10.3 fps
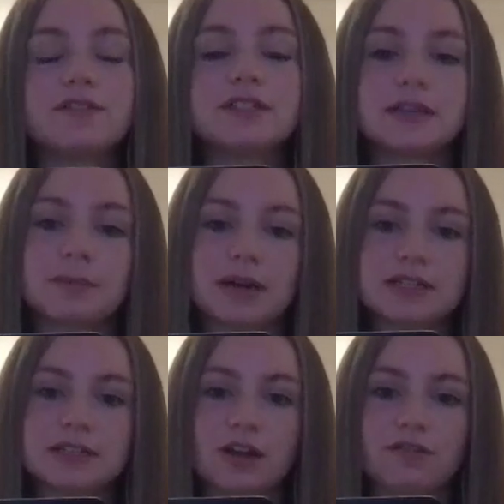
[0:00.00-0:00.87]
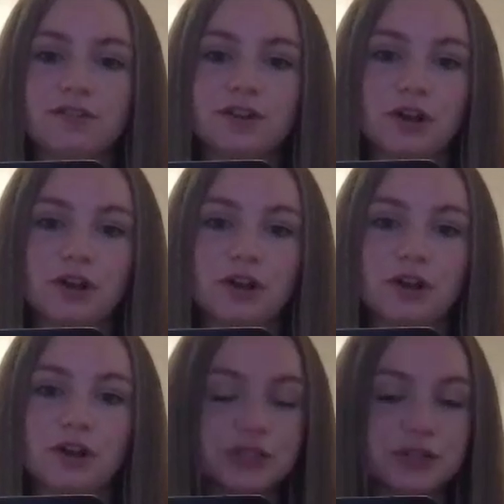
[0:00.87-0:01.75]
of seen myself
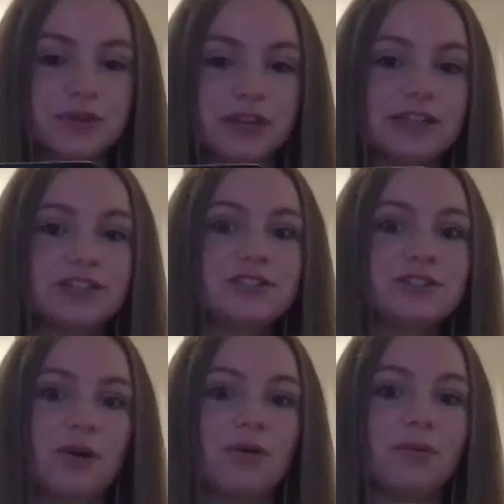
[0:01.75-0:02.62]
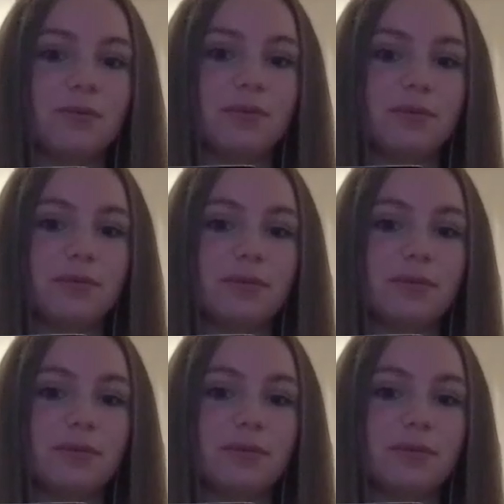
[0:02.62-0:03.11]
not do things so